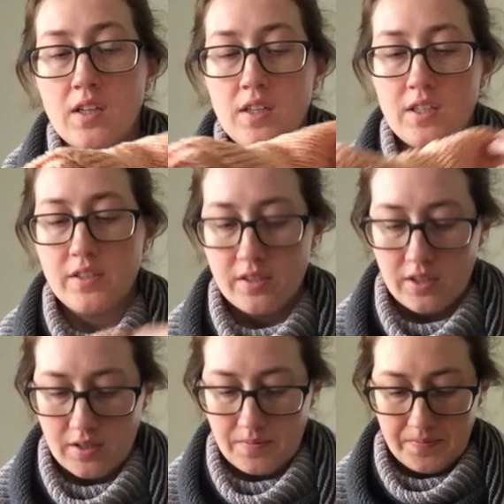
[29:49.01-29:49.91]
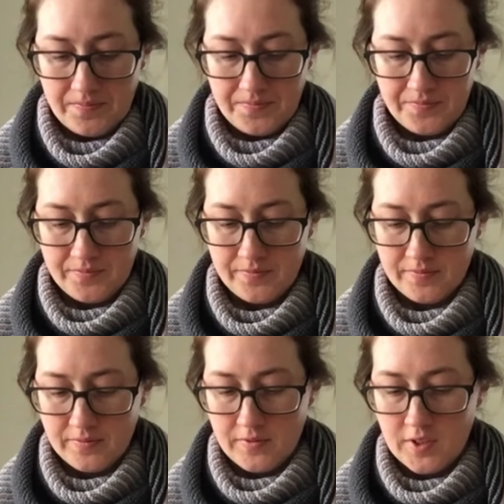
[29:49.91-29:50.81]
it's the
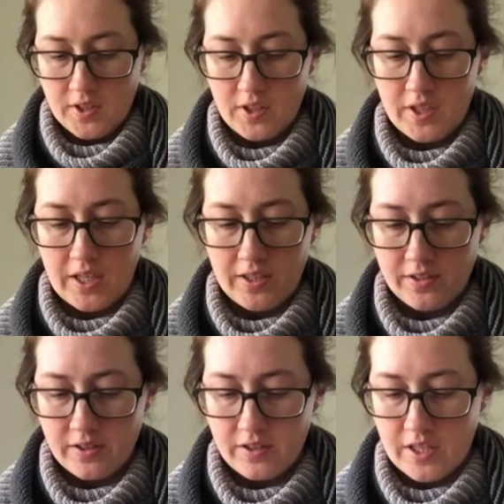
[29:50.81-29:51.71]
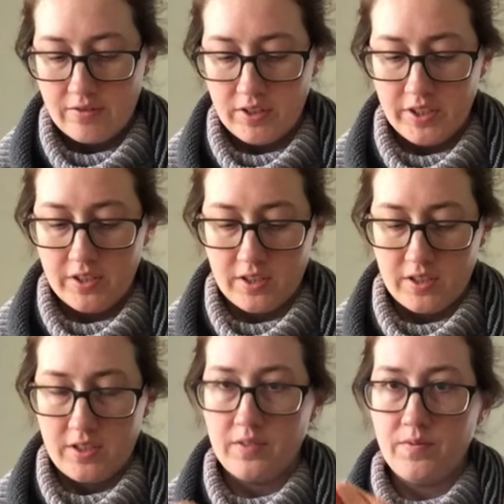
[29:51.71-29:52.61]
ends are not really
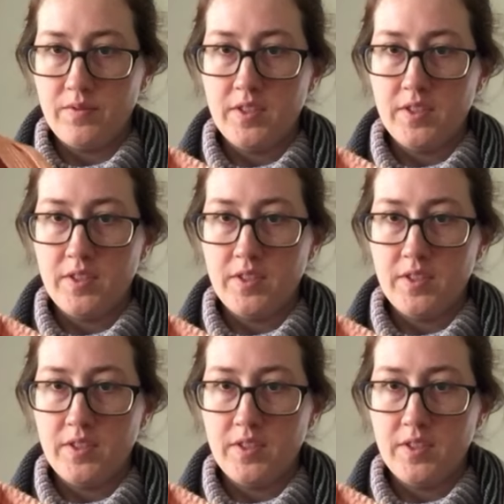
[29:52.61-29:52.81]
gonna